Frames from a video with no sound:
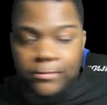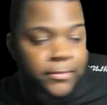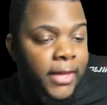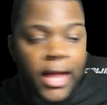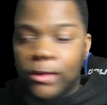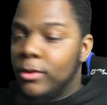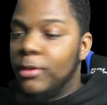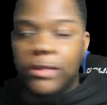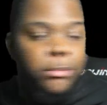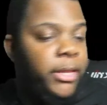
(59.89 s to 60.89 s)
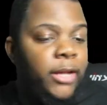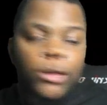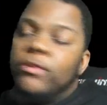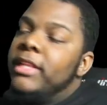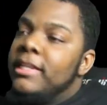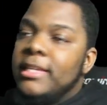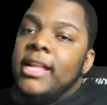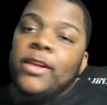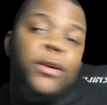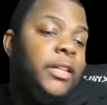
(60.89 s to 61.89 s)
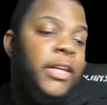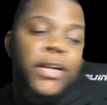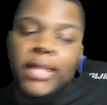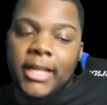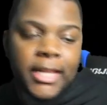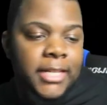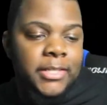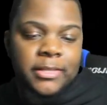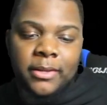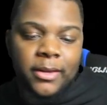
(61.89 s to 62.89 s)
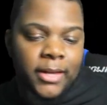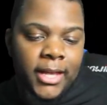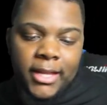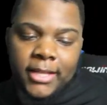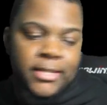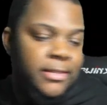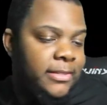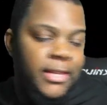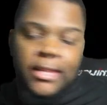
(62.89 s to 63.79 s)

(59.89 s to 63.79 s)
I don't know if he planned on releasing it earlier than this and it just didn't